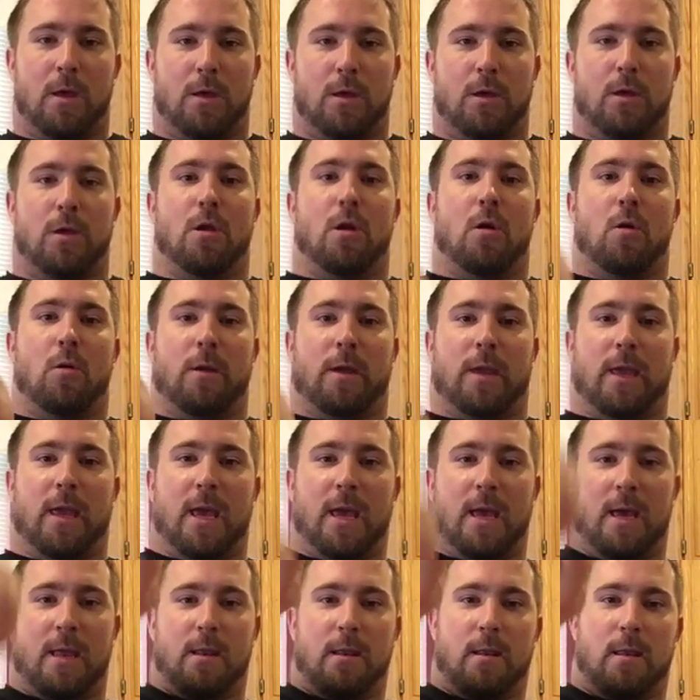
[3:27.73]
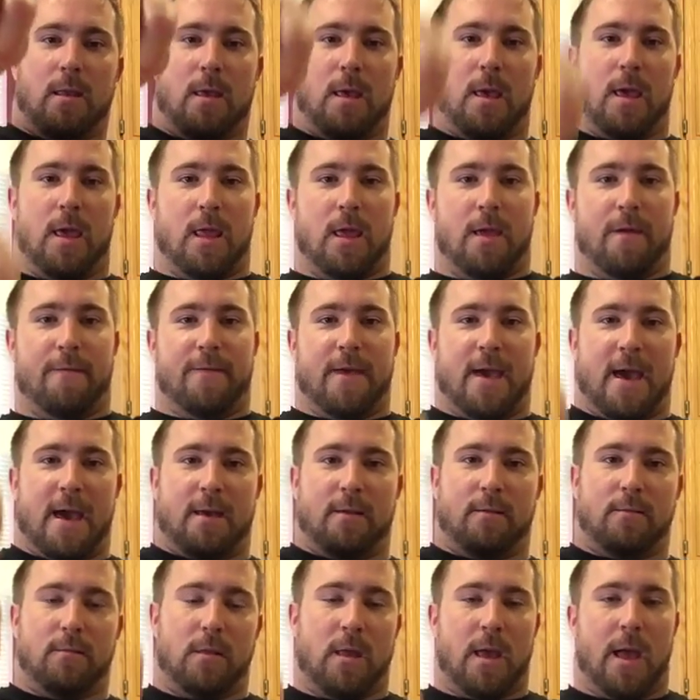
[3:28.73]
you don't get any of
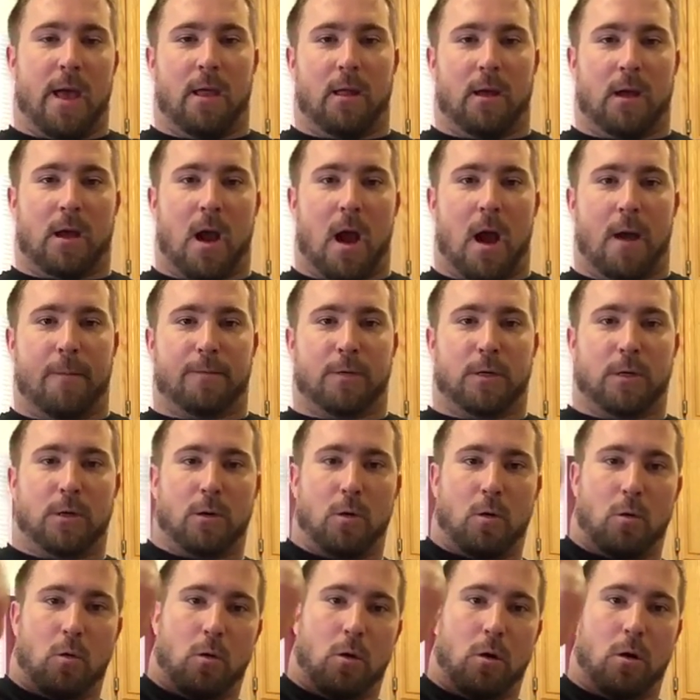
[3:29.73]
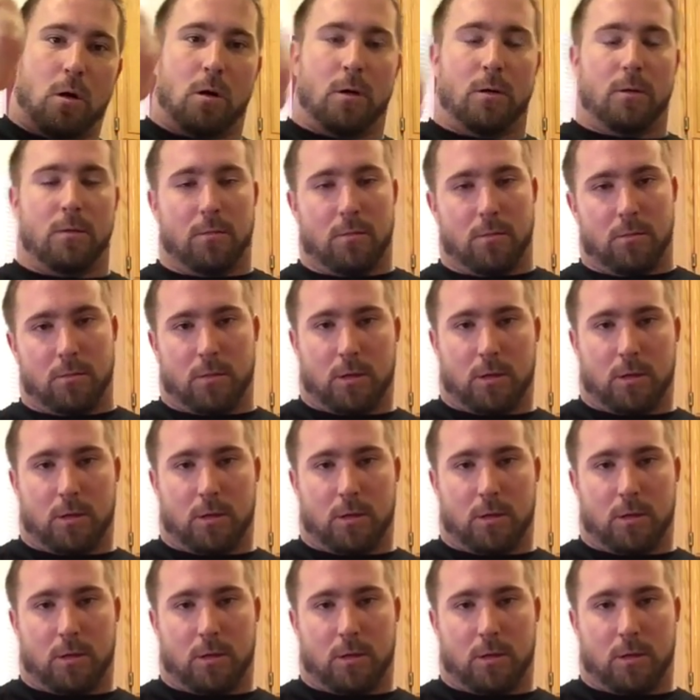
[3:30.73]
that helicopter or